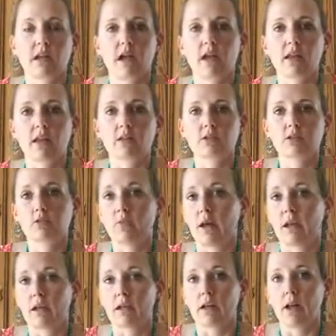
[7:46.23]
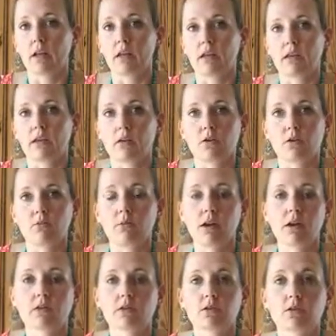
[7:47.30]
I like to do mine at night and then go to
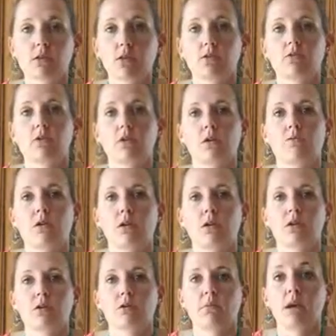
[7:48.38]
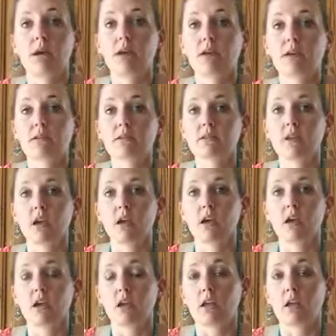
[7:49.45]
bed, so I don't have to worry about washing my hands
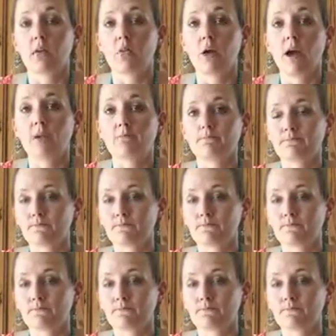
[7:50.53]
and getting them wet.